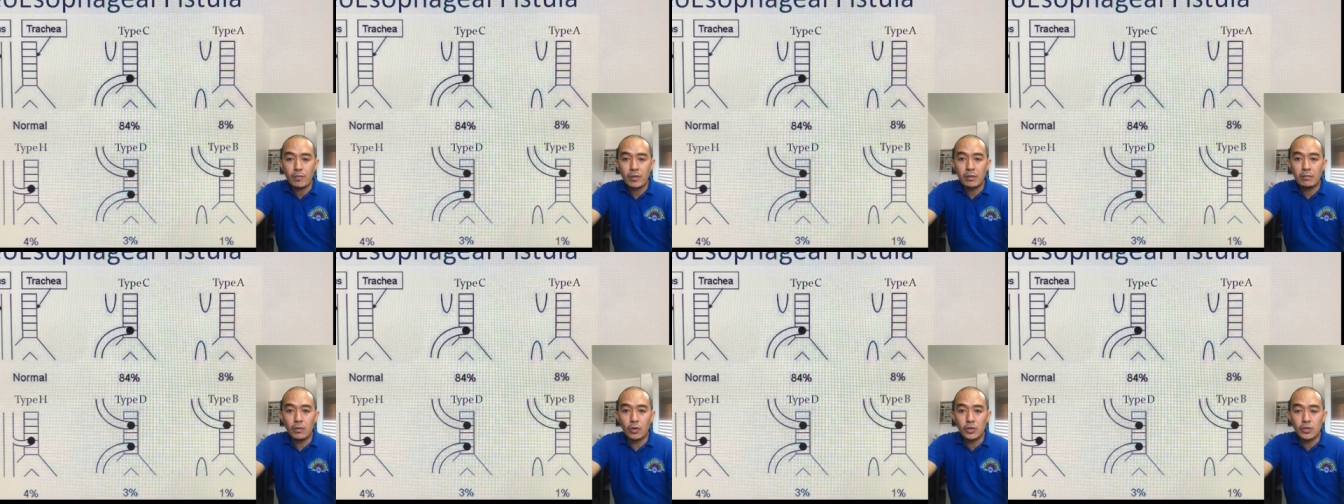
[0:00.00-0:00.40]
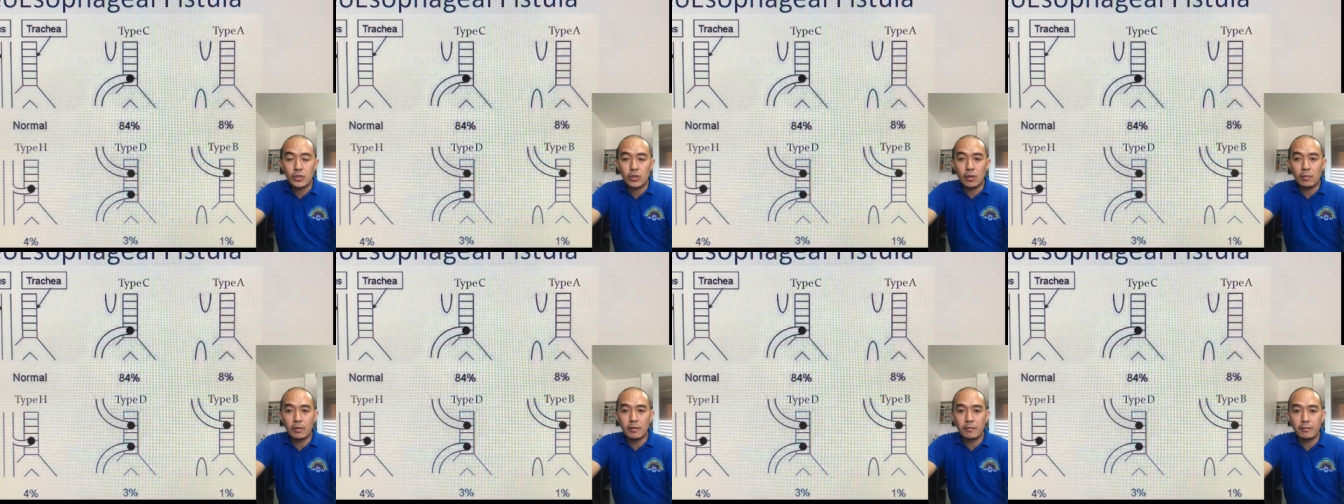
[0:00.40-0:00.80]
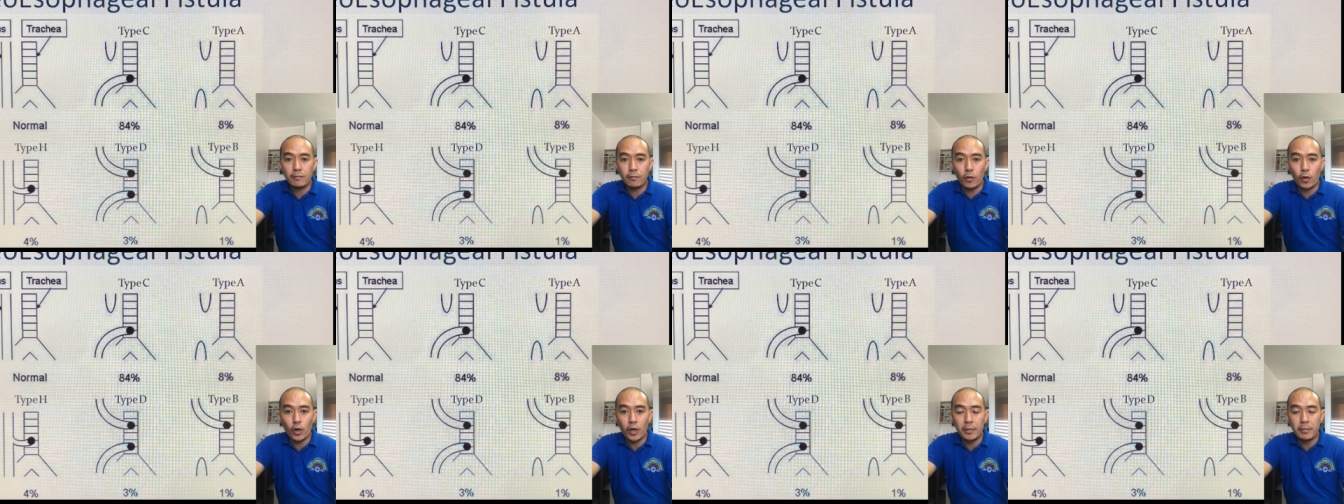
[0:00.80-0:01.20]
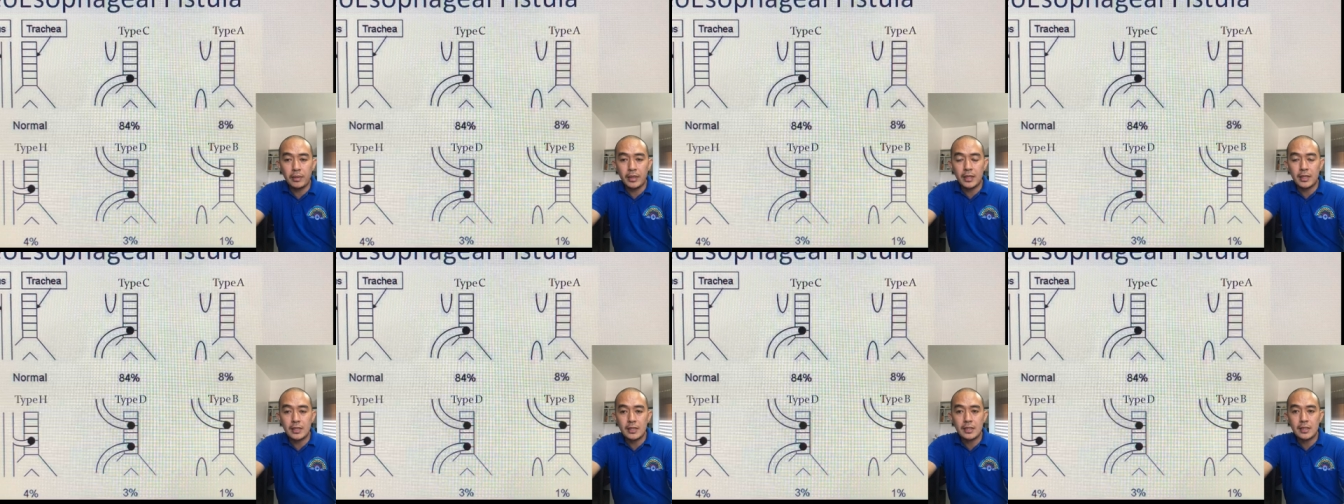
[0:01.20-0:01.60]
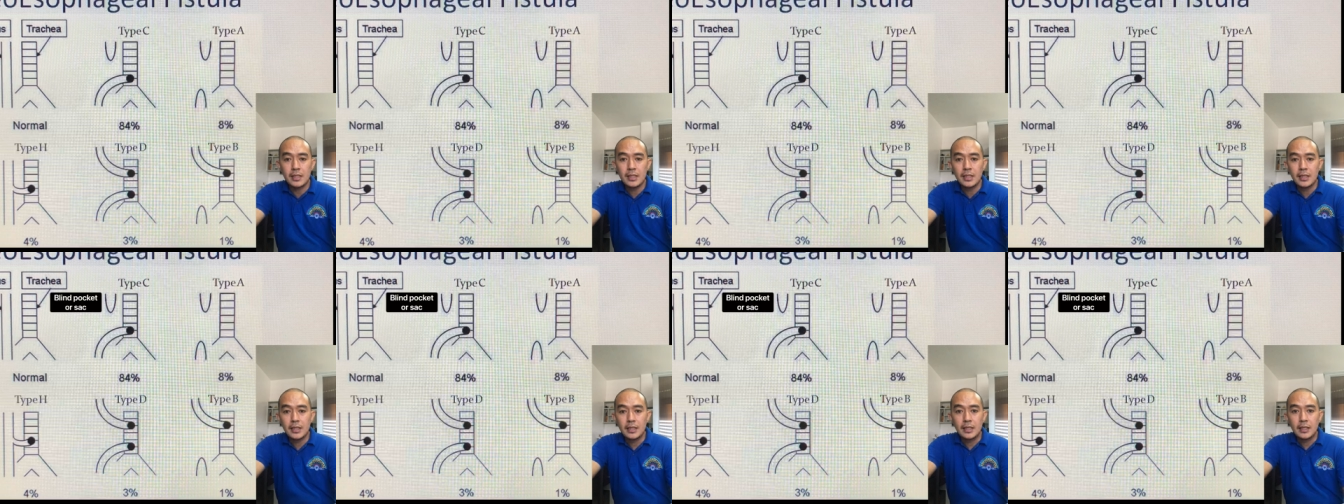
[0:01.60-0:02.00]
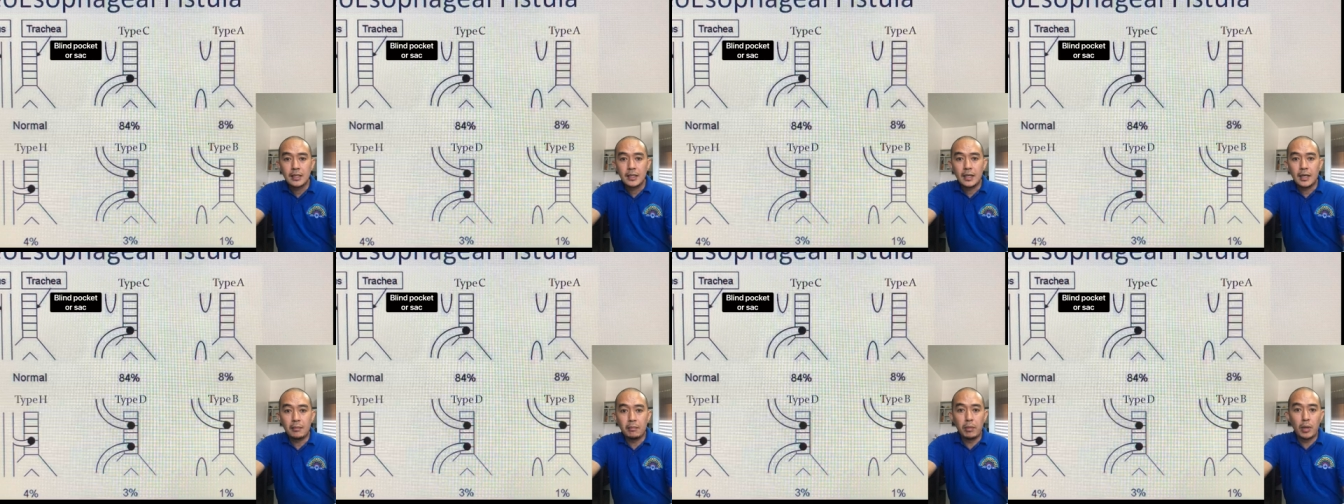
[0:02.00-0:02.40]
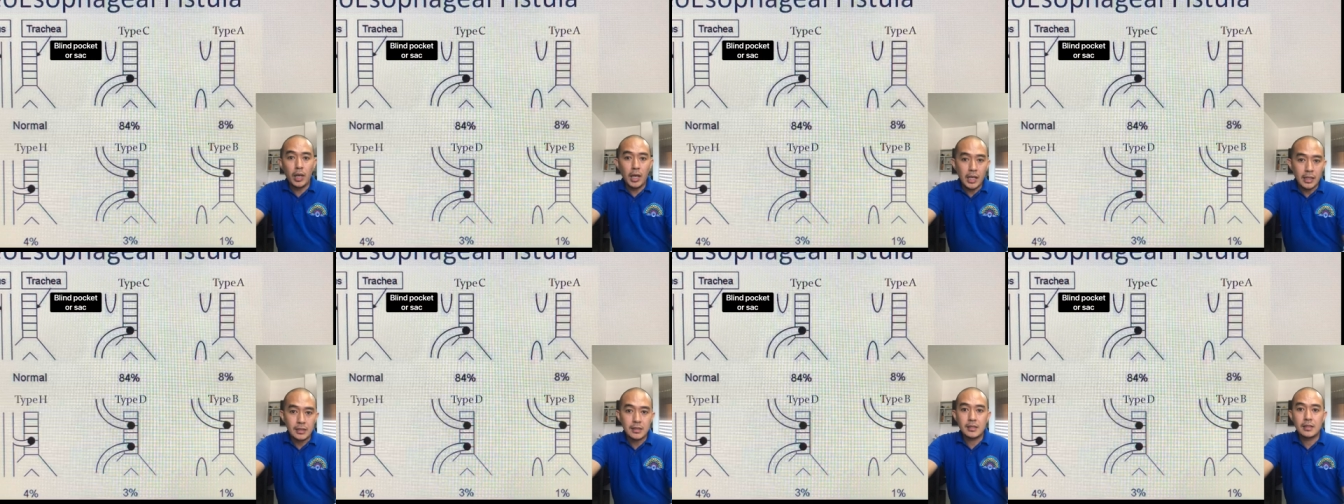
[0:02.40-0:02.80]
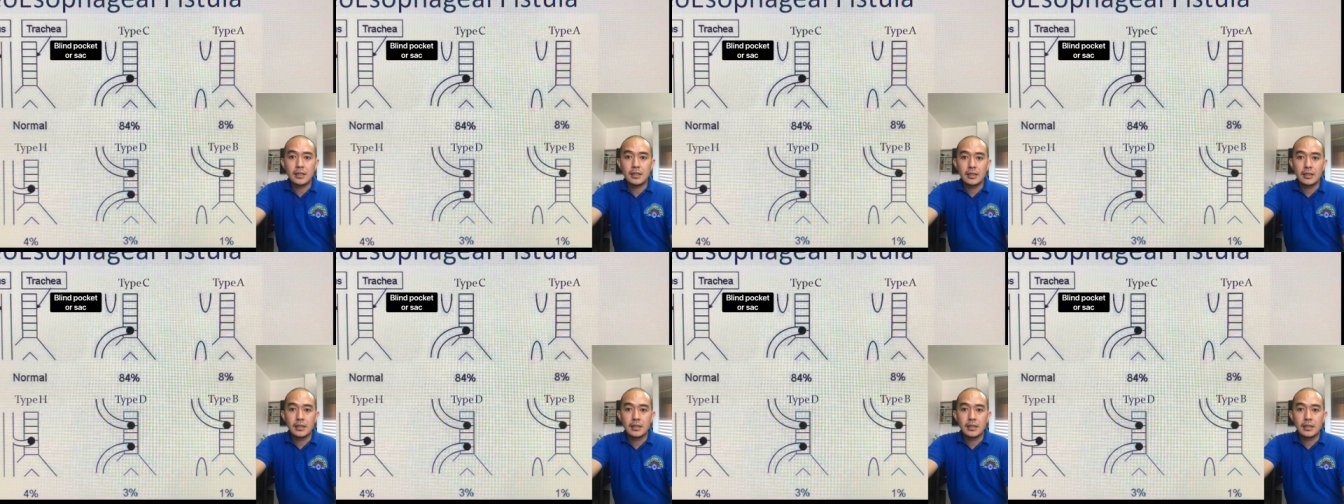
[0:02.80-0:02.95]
most common form is a blunt